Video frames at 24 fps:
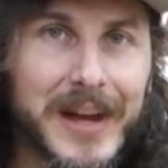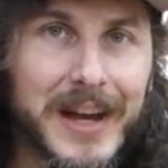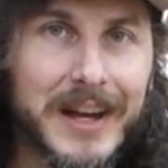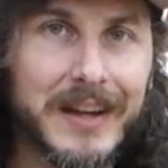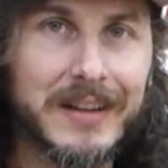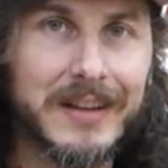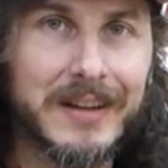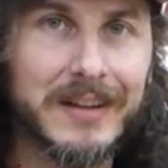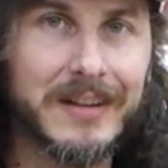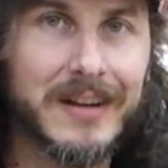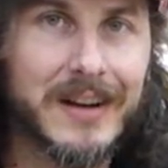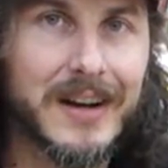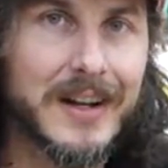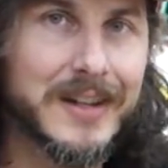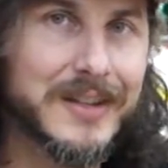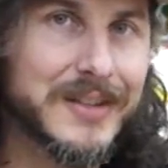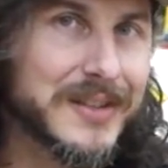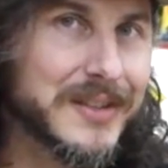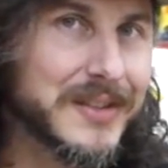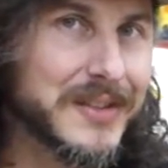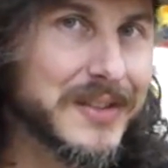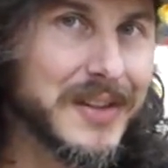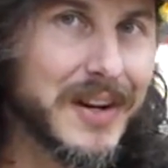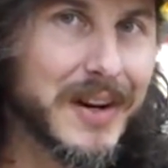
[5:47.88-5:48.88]
back in the garage
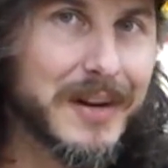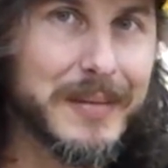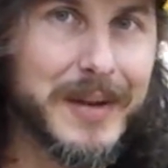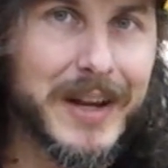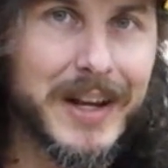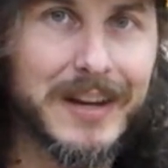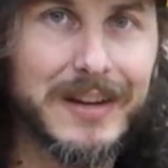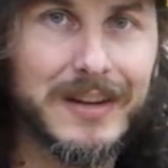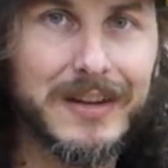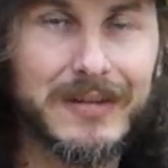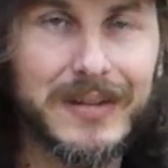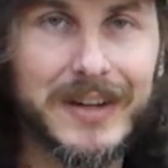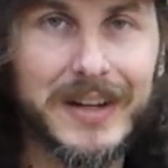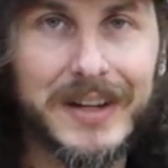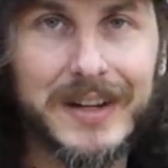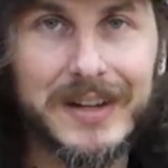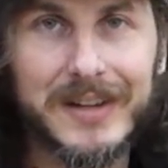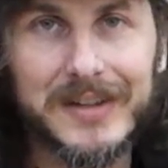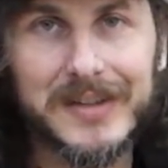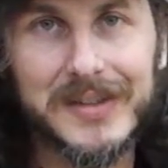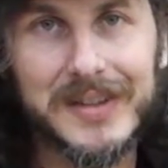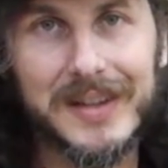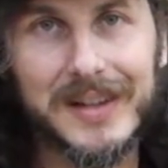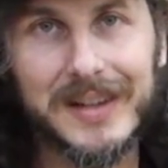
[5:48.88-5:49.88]
and start making new
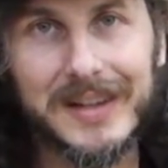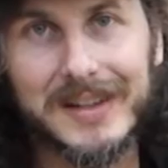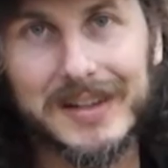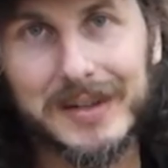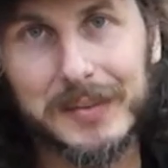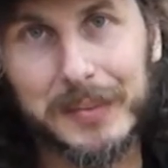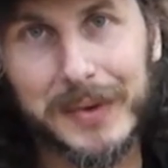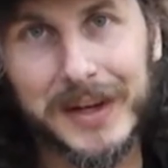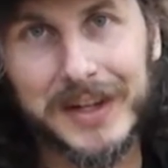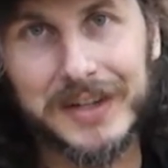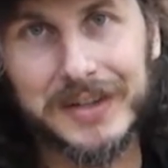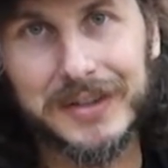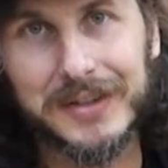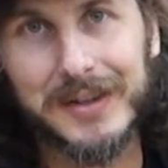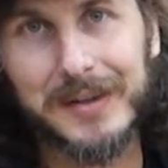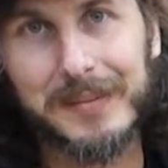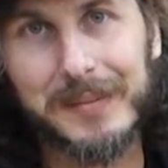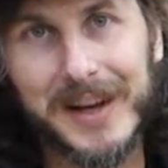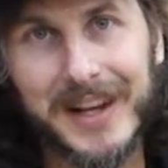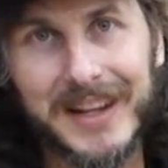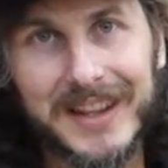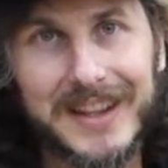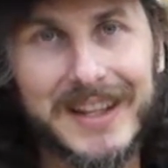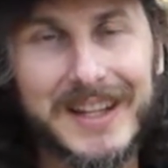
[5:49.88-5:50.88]
videos, especially
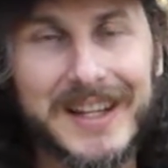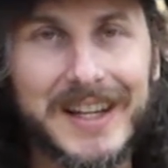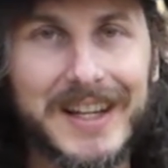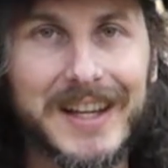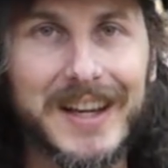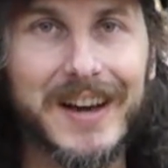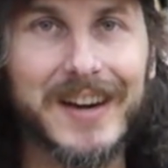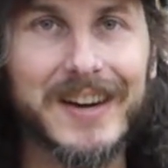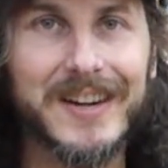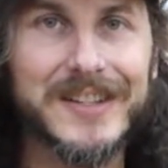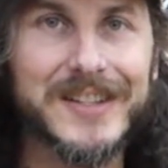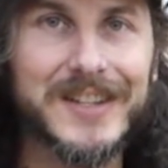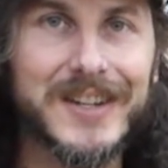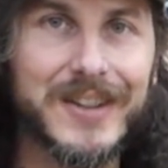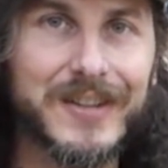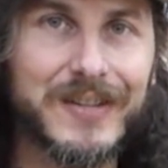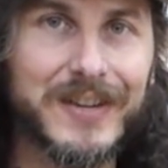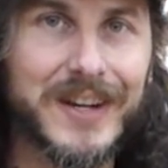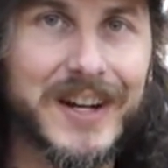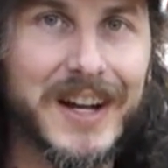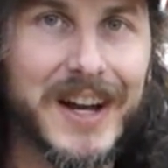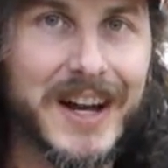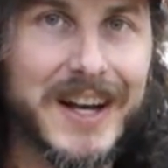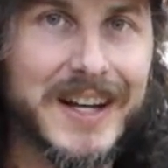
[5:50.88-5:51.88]
about the
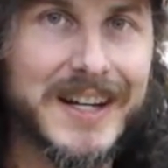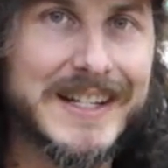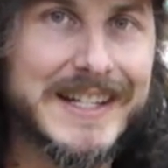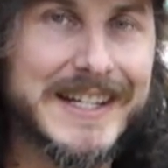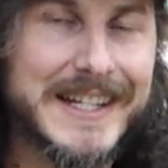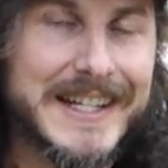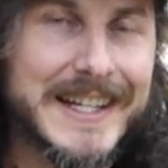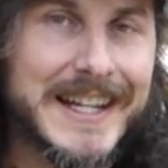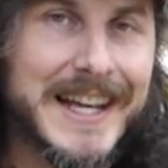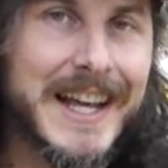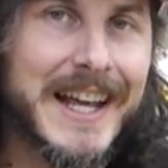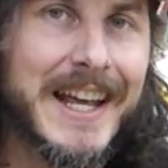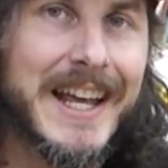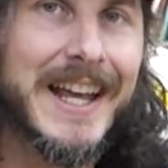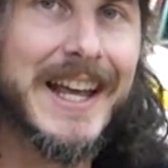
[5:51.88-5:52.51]
RC390.